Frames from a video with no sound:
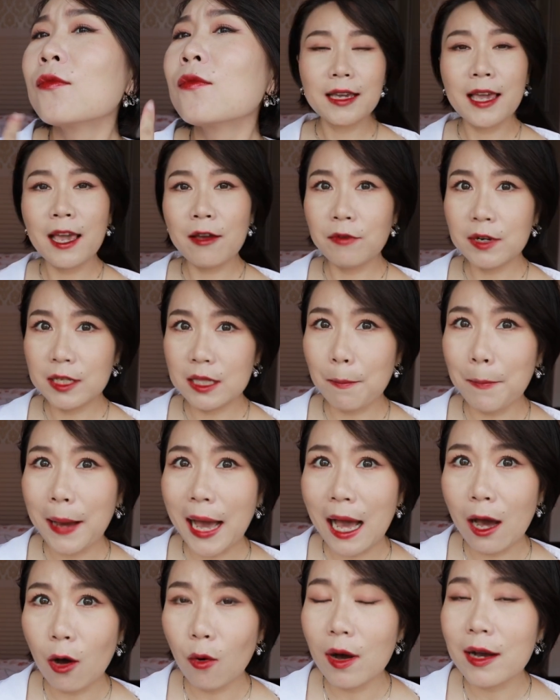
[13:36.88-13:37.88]
Carry the
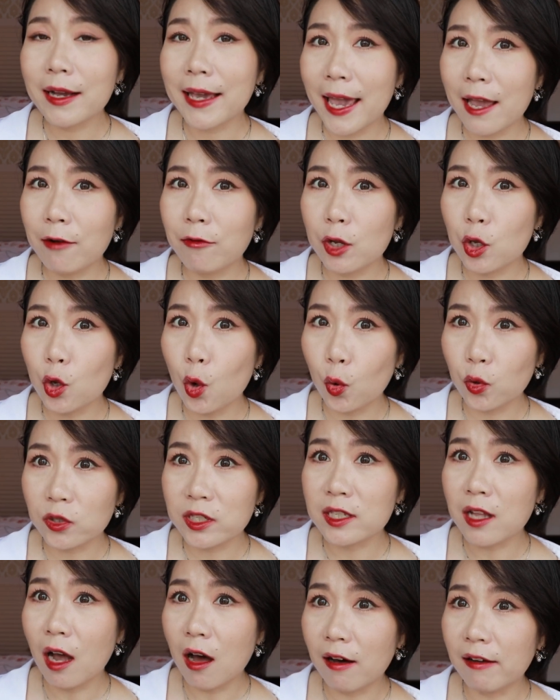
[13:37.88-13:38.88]
power, carry your
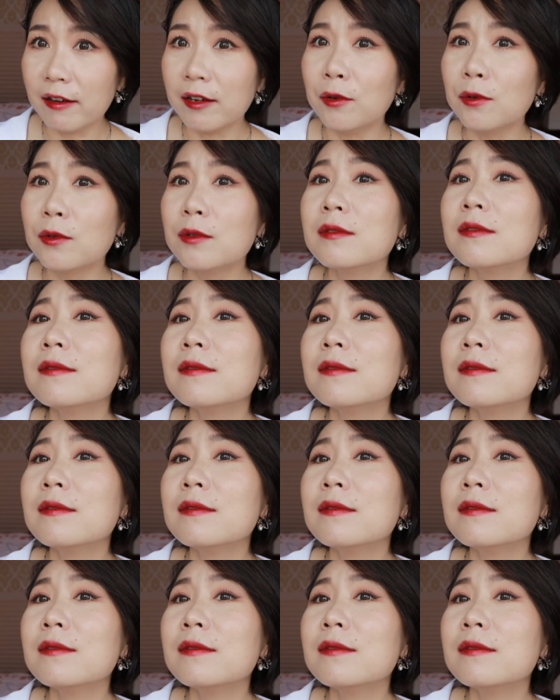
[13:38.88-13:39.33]
style.